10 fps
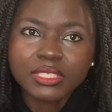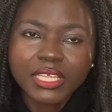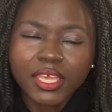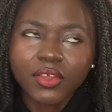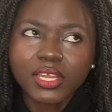
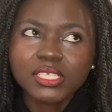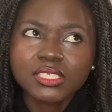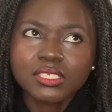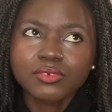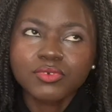the credit
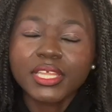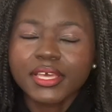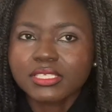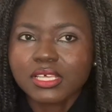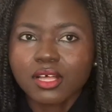reader
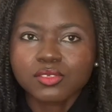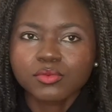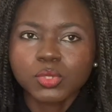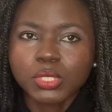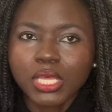is out
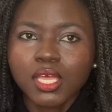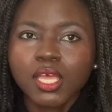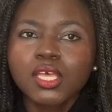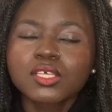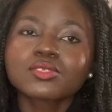of order.
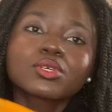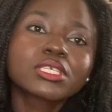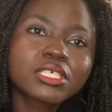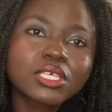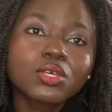So
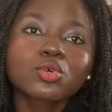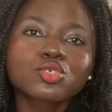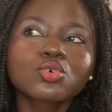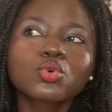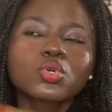he
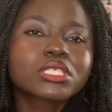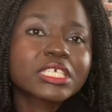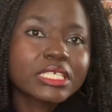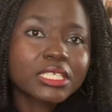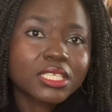also goes
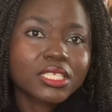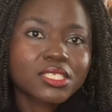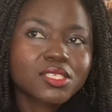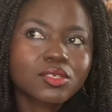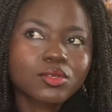in
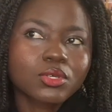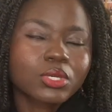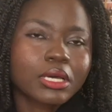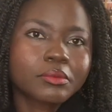to